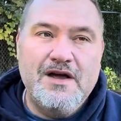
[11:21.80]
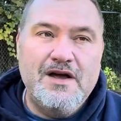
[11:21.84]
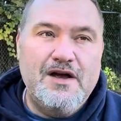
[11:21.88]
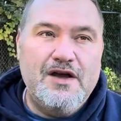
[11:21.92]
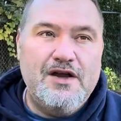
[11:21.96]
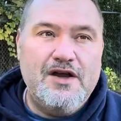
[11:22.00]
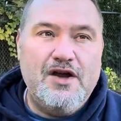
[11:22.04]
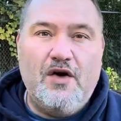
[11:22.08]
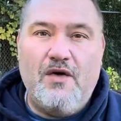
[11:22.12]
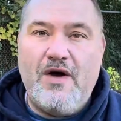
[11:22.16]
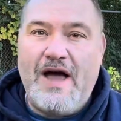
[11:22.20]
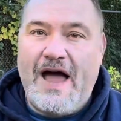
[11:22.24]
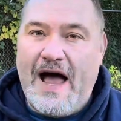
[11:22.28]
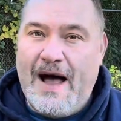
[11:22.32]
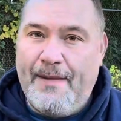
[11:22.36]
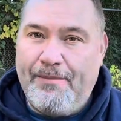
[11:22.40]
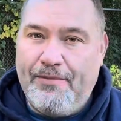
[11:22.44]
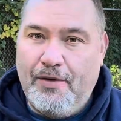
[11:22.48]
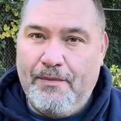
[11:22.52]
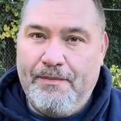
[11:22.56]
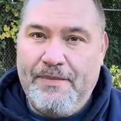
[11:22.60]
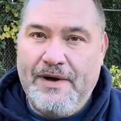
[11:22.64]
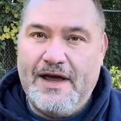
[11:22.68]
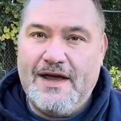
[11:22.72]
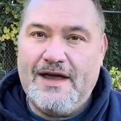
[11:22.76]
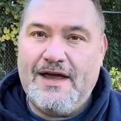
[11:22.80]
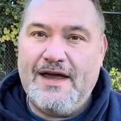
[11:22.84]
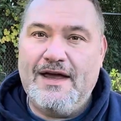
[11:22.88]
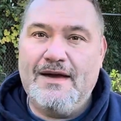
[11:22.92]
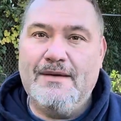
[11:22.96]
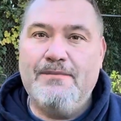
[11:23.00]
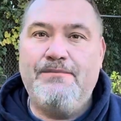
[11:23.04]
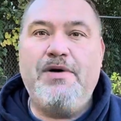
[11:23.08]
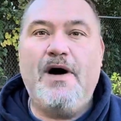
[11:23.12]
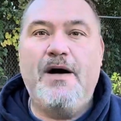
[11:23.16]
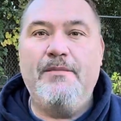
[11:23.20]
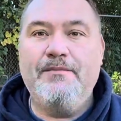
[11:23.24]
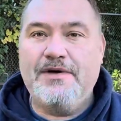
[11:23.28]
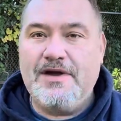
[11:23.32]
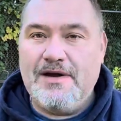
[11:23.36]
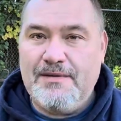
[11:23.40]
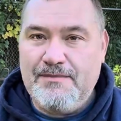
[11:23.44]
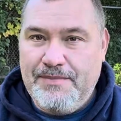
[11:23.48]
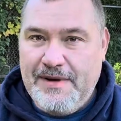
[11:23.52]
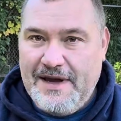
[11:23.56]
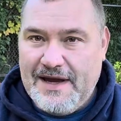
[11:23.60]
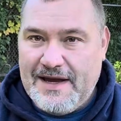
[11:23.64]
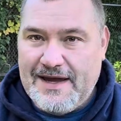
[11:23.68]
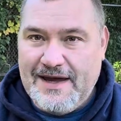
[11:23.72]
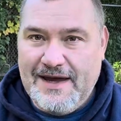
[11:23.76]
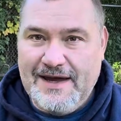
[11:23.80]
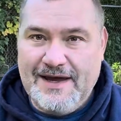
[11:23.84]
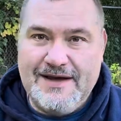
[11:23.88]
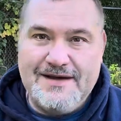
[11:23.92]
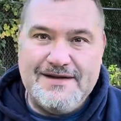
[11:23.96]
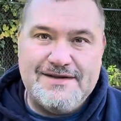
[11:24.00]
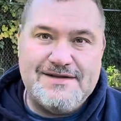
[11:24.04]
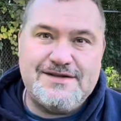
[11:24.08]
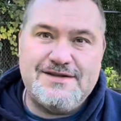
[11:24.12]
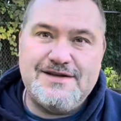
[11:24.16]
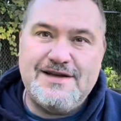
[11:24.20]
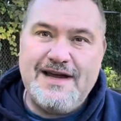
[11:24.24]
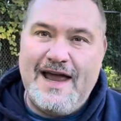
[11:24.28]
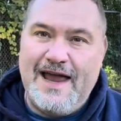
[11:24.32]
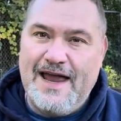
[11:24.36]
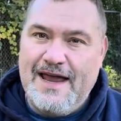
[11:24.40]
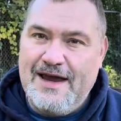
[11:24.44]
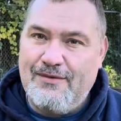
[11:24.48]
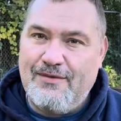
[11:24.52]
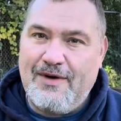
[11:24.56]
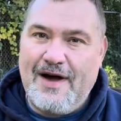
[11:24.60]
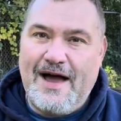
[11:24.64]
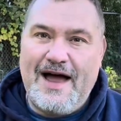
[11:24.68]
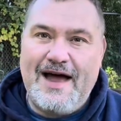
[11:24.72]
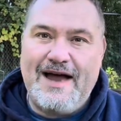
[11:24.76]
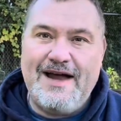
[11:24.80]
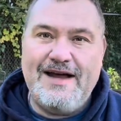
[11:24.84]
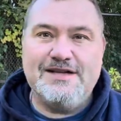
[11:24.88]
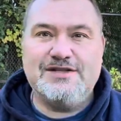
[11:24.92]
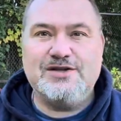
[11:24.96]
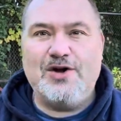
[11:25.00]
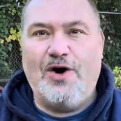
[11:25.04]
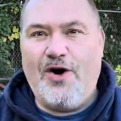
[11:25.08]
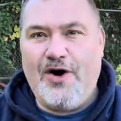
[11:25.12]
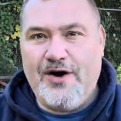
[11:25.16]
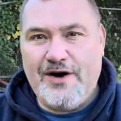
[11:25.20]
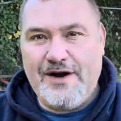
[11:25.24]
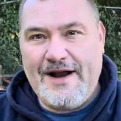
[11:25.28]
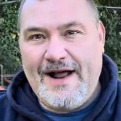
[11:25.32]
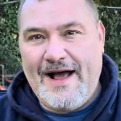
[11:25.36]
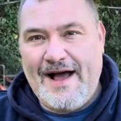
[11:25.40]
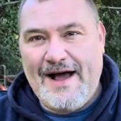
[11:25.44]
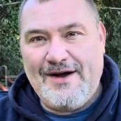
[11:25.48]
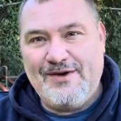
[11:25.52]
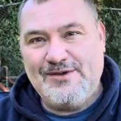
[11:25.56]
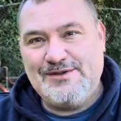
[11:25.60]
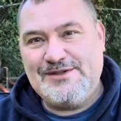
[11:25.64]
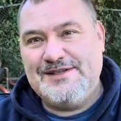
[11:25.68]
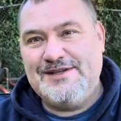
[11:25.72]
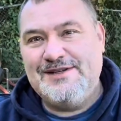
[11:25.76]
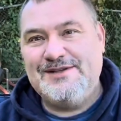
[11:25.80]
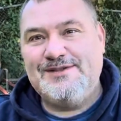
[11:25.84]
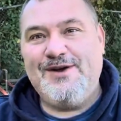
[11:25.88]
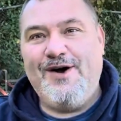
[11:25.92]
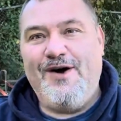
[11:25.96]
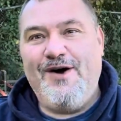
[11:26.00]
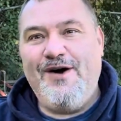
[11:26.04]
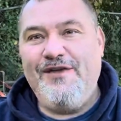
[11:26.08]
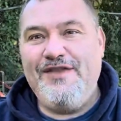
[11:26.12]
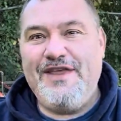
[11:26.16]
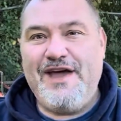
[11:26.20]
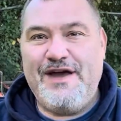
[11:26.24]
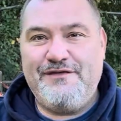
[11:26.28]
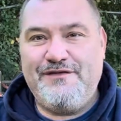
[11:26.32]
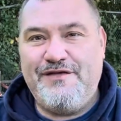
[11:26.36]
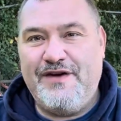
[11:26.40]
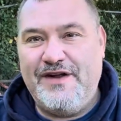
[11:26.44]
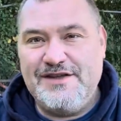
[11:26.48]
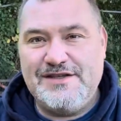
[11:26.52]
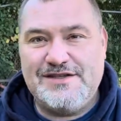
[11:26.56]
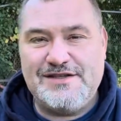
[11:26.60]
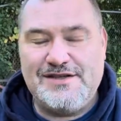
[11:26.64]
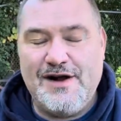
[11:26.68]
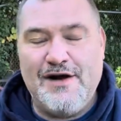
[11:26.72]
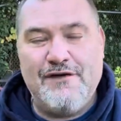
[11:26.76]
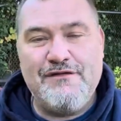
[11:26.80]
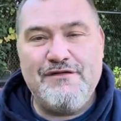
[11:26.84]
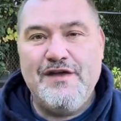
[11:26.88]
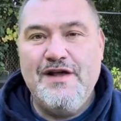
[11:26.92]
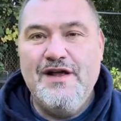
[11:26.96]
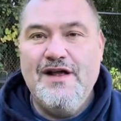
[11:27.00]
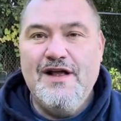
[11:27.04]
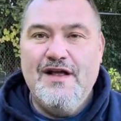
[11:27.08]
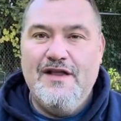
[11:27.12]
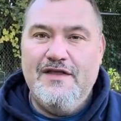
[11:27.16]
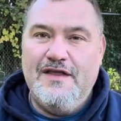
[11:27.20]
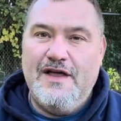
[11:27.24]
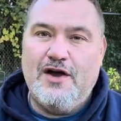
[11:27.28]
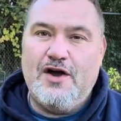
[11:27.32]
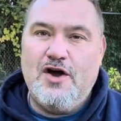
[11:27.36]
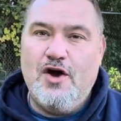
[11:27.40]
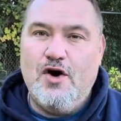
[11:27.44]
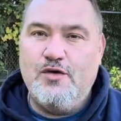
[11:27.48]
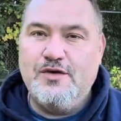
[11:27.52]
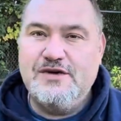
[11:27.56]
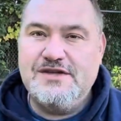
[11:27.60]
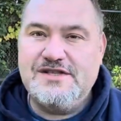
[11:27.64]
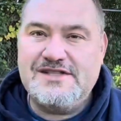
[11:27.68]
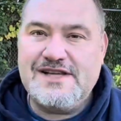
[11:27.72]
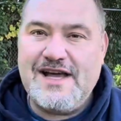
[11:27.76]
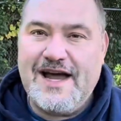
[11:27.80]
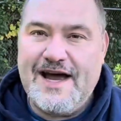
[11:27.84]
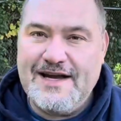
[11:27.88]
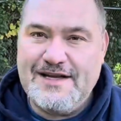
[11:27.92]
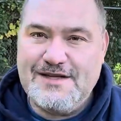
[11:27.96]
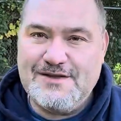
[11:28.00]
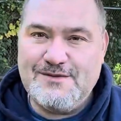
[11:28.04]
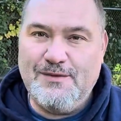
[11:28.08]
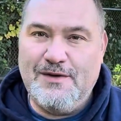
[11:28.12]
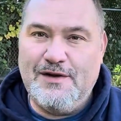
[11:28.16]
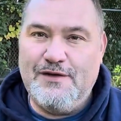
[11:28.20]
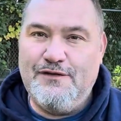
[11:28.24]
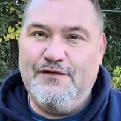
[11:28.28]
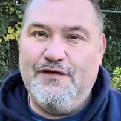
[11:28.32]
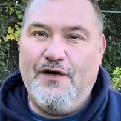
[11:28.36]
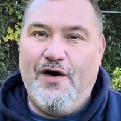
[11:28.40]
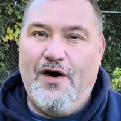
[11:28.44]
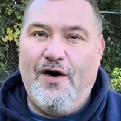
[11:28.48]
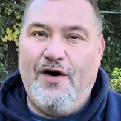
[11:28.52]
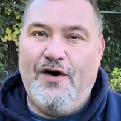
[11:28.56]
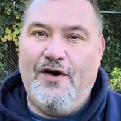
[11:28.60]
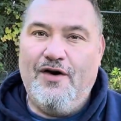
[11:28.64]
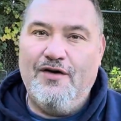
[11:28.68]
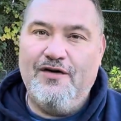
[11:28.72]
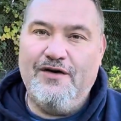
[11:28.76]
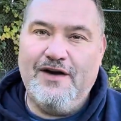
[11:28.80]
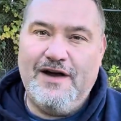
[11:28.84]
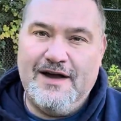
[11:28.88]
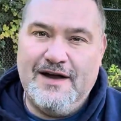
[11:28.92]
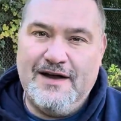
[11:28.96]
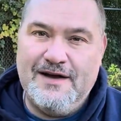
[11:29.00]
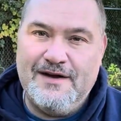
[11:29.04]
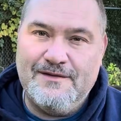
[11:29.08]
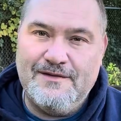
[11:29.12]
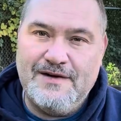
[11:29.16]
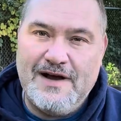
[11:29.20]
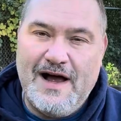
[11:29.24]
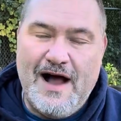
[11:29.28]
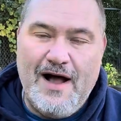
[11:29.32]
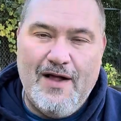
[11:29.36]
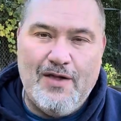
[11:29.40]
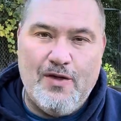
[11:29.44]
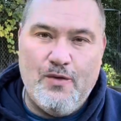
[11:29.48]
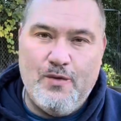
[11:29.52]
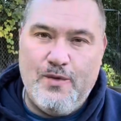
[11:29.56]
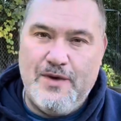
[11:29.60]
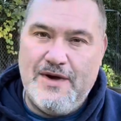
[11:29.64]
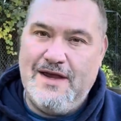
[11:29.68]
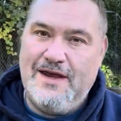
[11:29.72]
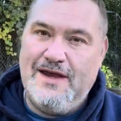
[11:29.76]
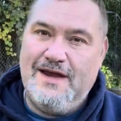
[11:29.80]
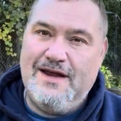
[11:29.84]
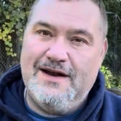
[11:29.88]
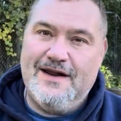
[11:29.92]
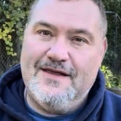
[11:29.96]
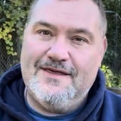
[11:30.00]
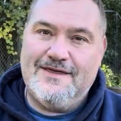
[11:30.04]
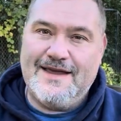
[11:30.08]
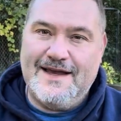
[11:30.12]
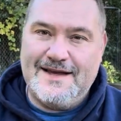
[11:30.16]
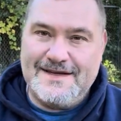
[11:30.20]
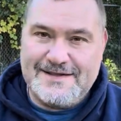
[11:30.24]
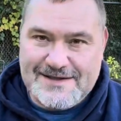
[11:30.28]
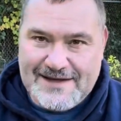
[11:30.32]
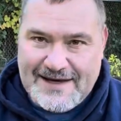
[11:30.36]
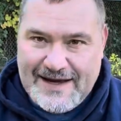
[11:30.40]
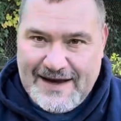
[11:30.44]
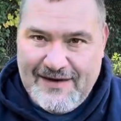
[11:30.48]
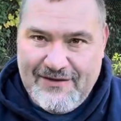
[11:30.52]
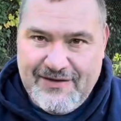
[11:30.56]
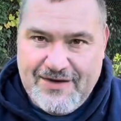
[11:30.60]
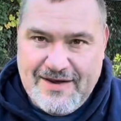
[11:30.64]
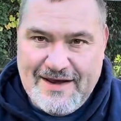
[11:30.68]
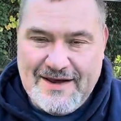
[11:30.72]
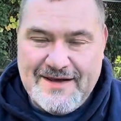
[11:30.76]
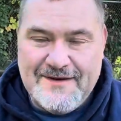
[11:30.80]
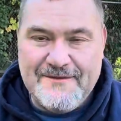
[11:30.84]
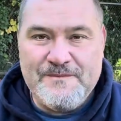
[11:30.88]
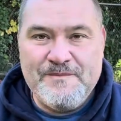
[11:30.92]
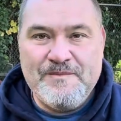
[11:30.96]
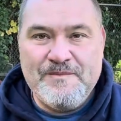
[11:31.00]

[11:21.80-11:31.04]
You know, apple picking, pumpkin pickings, hay rides, haunted houses, all that fun stuff that coincides with fall and Halloween and Thanksgiving.